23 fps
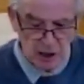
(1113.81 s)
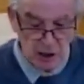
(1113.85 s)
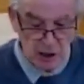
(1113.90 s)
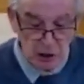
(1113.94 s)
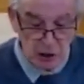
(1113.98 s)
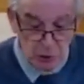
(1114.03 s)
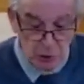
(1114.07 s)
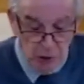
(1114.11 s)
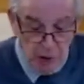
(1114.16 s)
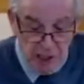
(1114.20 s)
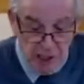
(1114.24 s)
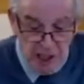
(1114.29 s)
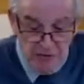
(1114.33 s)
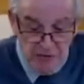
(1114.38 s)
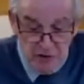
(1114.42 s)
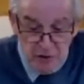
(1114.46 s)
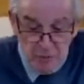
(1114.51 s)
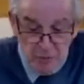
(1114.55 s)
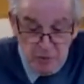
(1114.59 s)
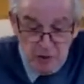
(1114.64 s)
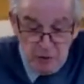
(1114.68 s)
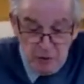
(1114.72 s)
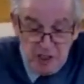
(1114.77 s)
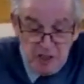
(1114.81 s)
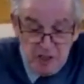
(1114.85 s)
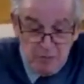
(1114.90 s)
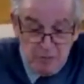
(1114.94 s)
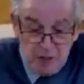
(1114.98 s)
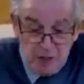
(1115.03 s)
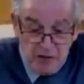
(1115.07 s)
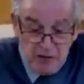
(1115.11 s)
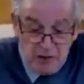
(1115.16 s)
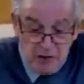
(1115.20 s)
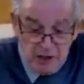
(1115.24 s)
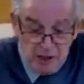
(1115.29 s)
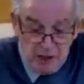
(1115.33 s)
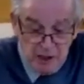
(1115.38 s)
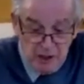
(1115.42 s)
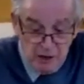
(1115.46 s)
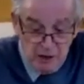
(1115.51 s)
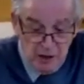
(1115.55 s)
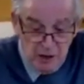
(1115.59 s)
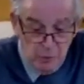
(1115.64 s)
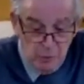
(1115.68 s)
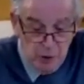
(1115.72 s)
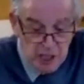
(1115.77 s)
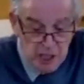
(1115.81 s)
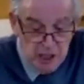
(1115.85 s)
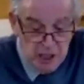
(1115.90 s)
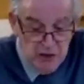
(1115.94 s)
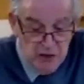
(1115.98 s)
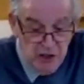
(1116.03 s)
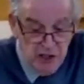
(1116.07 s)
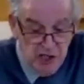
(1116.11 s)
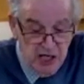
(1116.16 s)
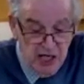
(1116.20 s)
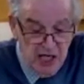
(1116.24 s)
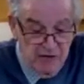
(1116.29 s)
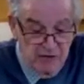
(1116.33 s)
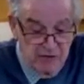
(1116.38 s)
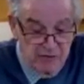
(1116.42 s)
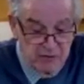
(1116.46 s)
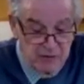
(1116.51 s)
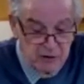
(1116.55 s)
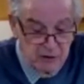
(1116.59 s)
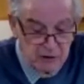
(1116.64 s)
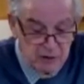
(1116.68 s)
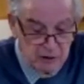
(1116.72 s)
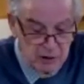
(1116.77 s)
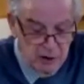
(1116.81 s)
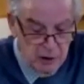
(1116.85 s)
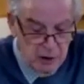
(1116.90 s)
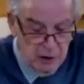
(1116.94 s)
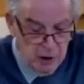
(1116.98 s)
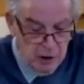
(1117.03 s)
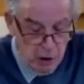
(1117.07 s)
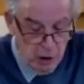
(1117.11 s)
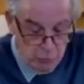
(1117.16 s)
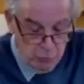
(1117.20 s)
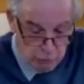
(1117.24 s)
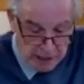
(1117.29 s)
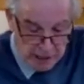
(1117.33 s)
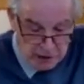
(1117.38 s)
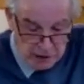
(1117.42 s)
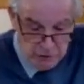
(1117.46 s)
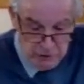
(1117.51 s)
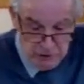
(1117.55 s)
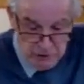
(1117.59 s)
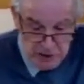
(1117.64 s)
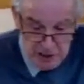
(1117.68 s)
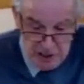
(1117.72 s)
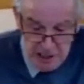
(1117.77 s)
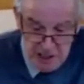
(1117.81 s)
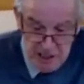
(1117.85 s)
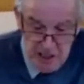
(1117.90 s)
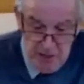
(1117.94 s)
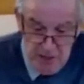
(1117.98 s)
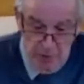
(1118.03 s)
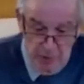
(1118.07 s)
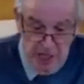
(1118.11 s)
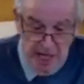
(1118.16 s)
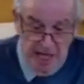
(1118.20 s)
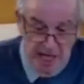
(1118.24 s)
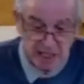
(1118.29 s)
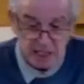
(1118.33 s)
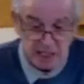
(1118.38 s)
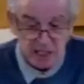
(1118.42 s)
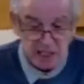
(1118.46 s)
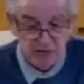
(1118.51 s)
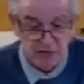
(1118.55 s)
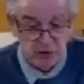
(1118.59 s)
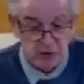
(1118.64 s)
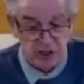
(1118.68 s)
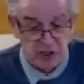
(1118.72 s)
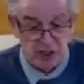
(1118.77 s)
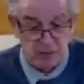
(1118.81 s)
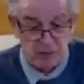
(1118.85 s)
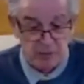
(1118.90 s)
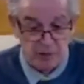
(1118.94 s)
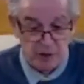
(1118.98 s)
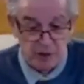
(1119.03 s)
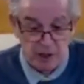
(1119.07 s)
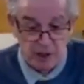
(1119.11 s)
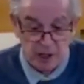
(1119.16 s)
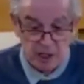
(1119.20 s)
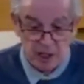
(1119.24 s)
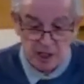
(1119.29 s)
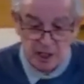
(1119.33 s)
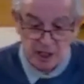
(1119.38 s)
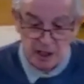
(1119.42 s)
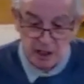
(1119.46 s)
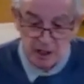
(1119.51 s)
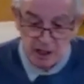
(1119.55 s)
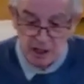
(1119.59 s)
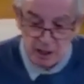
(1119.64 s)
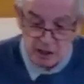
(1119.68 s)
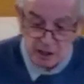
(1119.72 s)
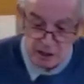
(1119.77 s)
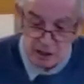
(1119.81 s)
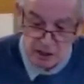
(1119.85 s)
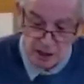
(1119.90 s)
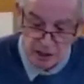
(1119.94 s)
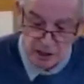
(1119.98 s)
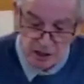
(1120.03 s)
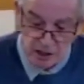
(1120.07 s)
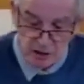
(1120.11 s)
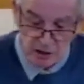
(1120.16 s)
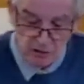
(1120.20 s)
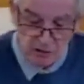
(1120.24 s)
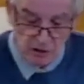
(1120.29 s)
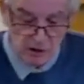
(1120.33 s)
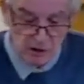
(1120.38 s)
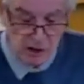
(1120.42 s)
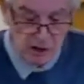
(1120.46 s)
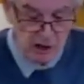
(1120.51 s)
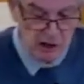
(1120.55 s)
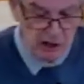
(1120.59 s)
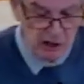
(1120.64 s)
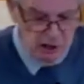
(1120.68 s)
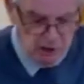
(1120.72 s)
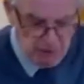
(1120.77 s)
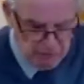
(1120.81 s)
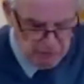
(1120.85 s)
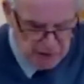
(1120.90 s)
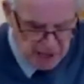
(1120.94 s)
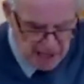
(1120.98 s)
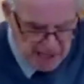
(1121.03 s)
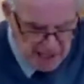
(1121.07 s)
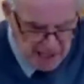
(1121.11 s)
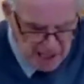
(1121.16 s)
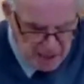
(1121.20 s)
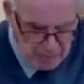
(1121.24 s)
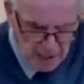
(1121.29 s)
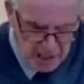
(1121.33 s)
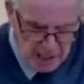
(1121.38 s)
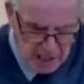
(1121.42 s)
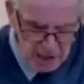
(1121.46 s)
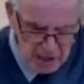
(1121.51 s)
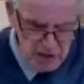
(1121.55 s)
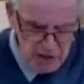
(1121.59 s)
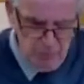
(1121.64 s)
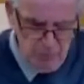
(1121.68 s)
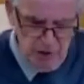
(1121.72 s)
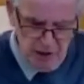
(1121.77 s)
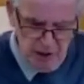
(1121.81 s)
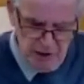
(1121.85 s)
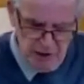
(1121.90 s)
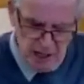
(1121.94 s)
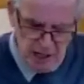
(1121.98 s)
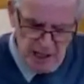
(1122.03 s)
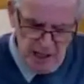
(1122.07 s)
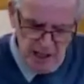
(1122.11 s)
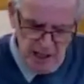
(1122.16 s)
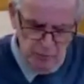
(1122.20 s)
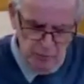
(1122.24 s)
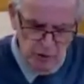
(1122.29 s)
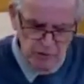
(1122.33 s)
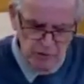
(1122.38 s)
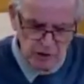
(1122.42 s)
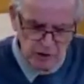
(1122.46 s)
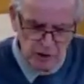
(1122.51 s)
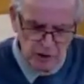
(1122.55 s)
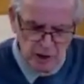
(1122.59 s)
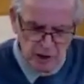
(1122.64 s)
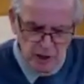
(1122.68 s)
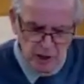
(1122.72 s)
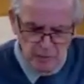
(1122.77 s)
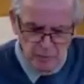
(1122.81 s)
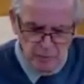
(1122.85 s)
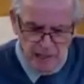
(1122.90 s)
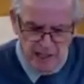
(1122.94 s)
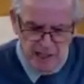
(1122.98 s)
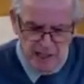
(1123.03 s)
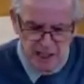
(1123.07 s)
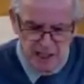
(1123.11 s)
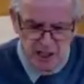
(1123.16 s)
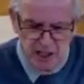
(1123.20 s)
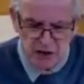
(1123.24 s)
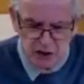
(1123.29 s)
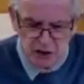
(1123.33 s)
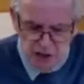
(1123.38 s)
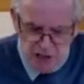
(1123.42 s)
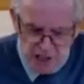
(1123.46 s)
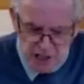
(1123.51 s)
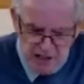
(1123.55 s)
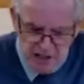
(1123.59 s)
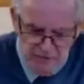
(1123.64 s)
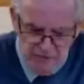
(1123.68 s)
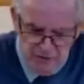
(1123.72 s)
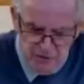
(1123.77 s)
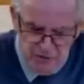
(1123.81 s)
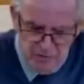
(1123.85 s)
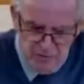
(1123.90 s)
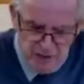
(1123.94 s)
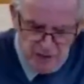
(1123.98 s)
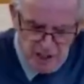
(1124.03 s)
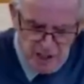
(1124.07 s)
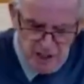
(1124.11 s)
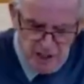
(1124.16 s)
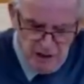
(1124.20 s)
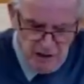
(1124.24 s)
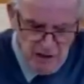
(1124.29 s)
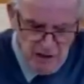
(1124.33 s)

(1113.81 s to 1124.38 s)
So he gives them to his mother to eat as a gift. Rachel sees them and asks for some. Leah says to her, You've taken my husband and now you want my son's gift to me?